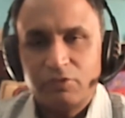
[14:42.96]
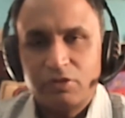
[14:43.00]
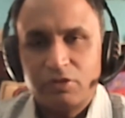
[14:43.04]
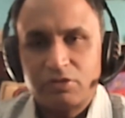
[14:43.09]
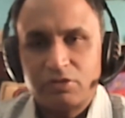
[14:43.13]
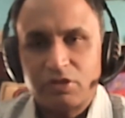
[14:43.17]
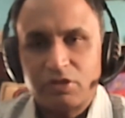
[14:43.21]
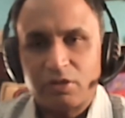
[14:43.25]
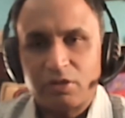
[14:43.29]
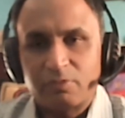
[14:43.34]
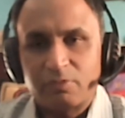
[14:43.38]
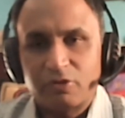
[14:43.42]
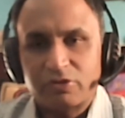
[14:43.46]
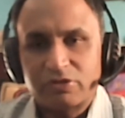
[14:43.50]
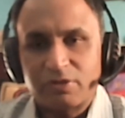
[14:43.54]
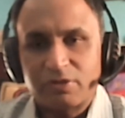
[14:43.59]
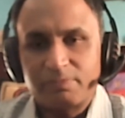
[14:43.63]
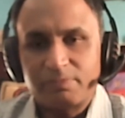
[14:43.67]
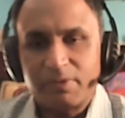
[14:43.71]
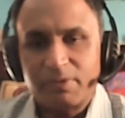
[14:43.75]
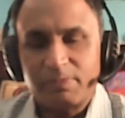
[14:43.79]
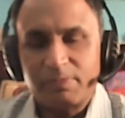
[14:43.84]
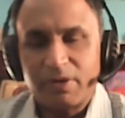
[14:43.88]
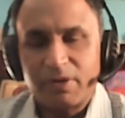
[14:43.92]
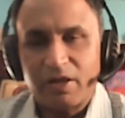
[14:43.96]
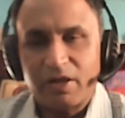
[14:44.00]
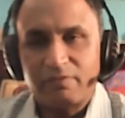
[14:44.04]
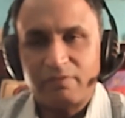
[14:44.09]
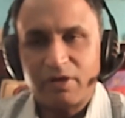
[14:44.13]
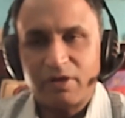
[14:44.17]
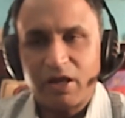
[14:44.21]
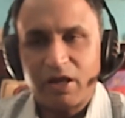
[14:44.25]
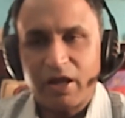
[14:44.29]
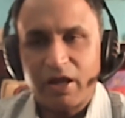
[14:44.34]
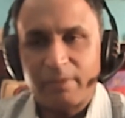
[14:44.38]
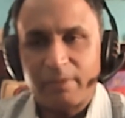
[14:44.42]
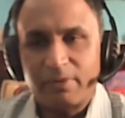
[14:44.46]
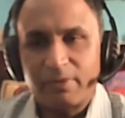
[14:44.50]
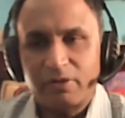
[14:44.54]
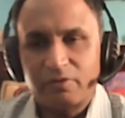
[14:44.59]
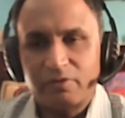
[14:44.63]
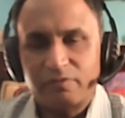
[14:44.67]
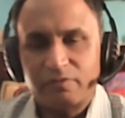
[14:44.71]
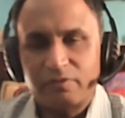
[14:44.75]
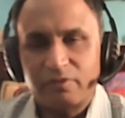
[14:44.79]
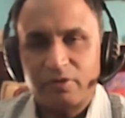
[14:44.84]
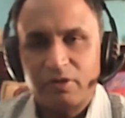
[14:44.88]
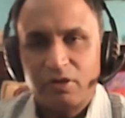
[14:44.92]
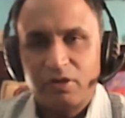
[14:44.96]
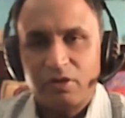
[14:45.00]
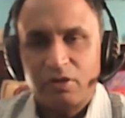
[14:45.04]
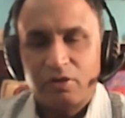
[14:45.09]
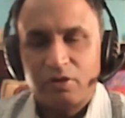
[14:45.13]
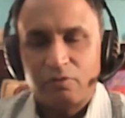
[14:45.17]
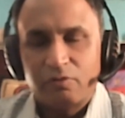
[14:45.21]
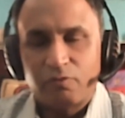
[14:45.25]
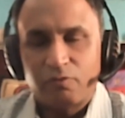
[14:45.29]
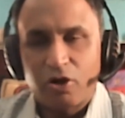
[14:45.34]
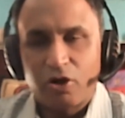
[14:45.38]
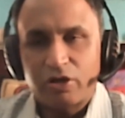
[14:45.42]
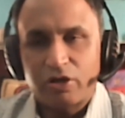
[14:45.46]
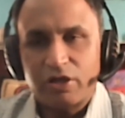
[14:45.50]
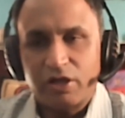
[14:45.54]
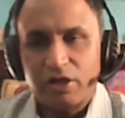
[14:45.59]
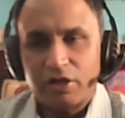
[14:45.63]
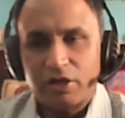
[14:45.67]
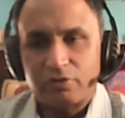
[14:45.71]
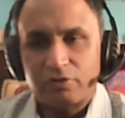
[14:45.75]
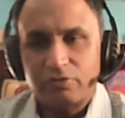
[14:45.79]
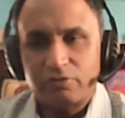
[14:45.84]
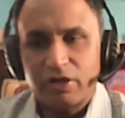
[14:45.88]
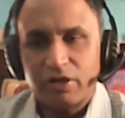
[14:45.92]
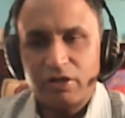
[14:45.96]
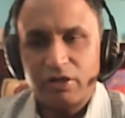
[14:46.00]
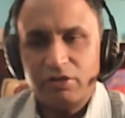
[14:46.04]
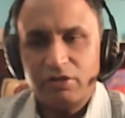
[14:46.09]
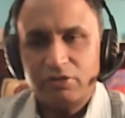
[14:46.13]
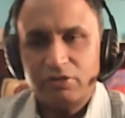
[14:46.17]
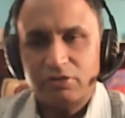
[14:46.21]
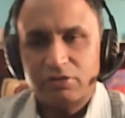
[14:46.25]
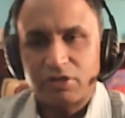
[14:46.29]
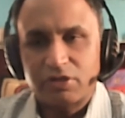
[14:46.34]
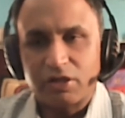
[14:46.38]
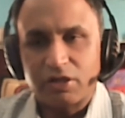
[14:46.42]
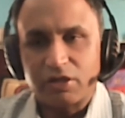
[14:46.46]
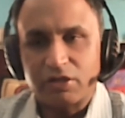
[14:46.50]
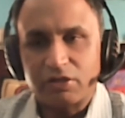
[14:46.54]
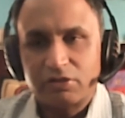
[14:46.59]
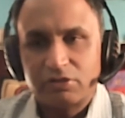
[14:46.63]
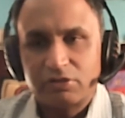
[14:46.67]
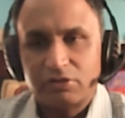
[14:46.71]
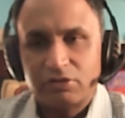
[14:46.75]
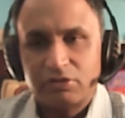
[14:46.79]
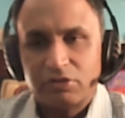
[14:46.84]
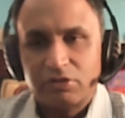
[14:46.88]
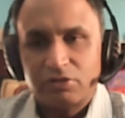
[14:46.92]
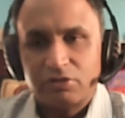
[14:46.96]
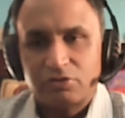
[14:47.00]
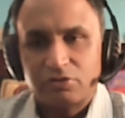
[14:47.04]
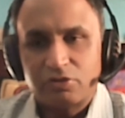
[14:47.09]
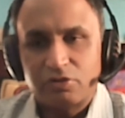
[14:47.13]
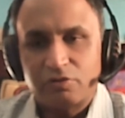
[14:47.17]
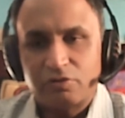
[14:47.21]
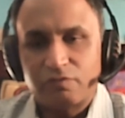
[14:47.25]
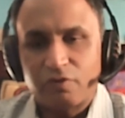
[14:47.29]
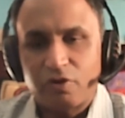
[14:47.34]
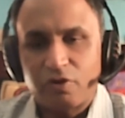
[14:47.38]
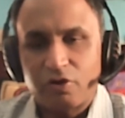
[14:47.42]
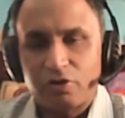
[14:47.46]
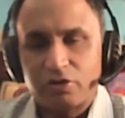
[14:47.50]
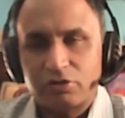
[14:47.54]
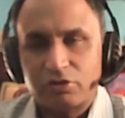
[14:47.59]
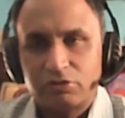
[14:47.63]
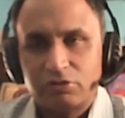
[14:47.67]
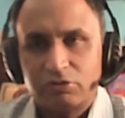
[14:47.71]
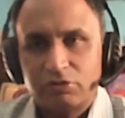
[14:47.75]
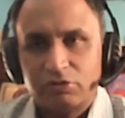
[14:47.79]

same. Or some people have a habit of walking around and studying. So you'll walk.